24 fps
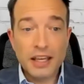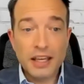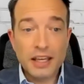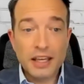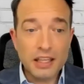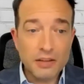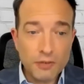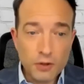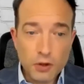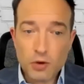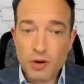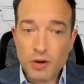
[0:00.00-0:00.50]

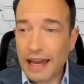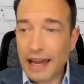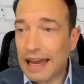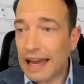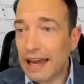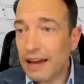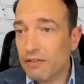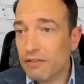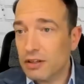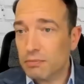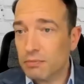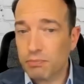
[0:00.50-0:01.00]
If you
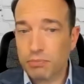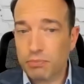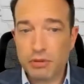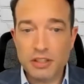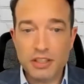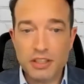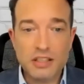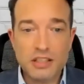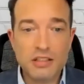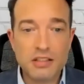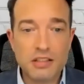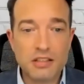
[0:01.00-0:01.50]
haven't,
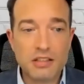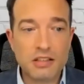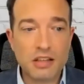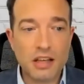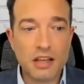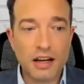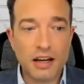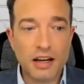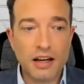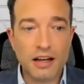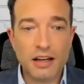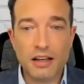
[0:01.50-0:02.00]
please,
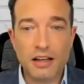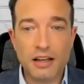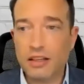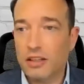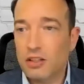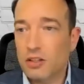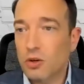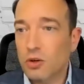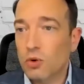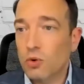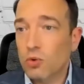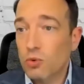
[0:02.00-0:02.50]

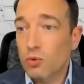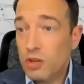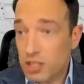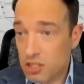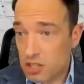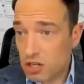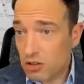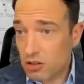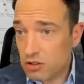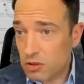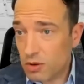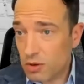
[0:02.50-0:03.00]
reach
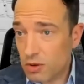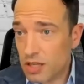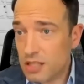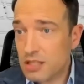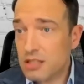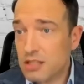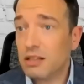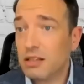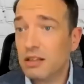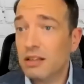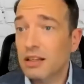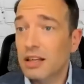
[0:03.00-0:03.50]
out to
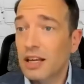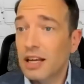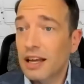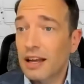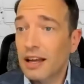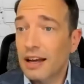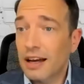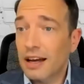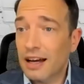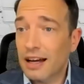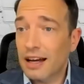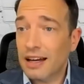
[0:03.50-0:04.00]
us,
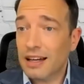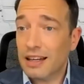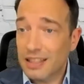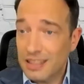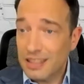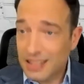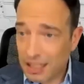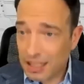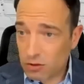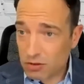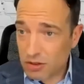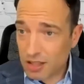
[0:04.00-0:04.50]

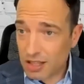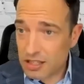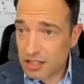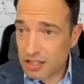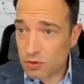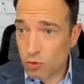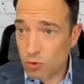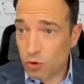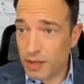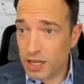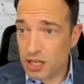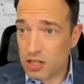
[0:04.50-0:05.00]
connect with us, and
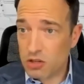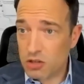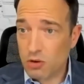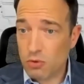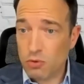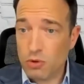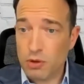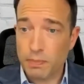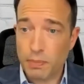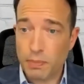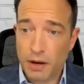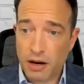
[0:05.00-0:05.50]
we'll make sure
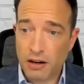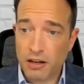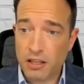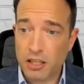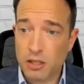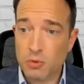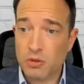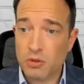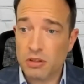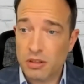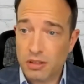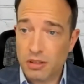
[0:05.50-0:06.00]
we pair you
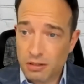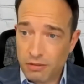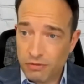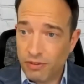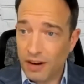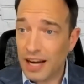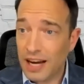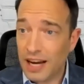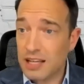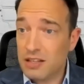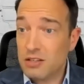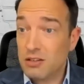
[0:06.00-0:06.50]
with an
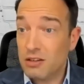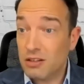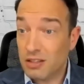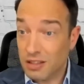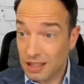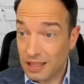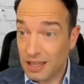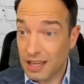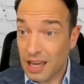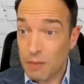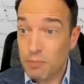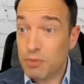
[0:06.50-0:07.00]
advisor at the
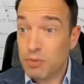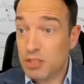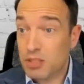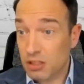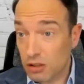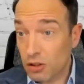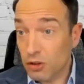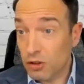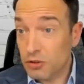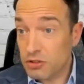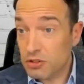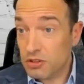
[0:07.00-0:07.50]
campus
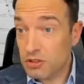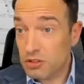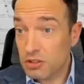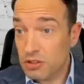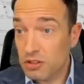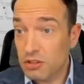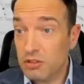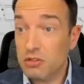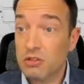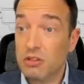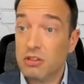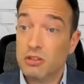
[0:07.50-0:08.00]
closest to
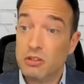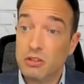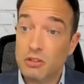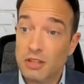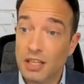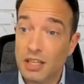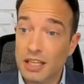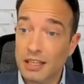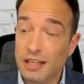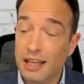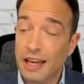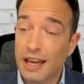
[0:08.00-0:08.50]
you so they
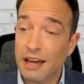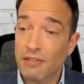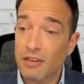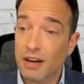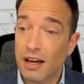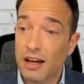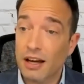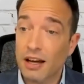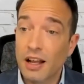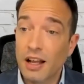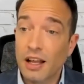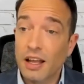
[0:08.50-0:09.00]
can have
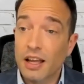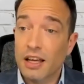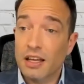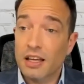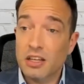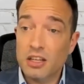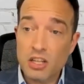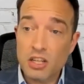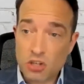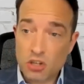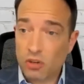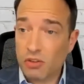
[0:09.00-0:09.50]
an
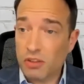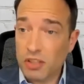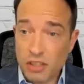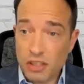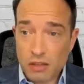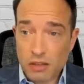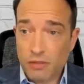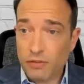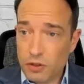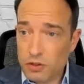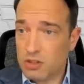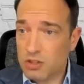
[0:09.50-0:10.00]
initial
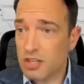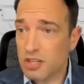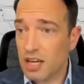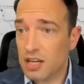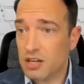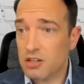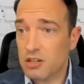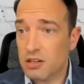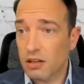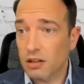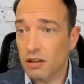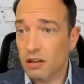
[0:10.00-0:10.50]
interview
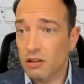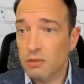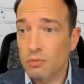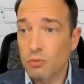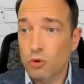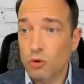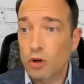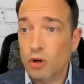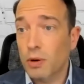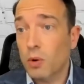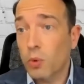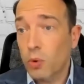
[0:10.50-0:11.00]
session to learn
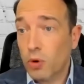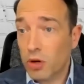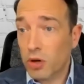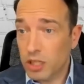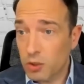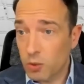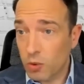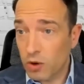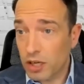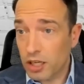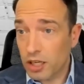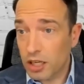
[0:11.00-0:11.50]
more about where you
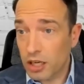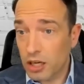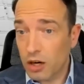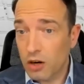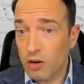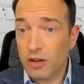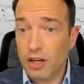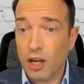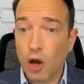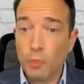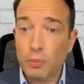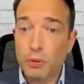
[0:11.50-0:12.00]
want to go
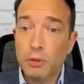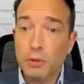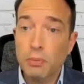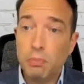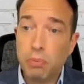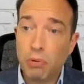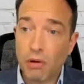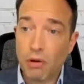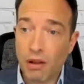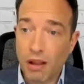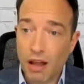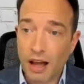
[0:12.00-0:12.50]
and help you
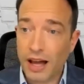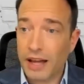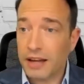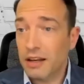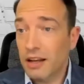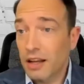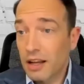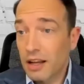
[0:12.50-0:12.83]
plot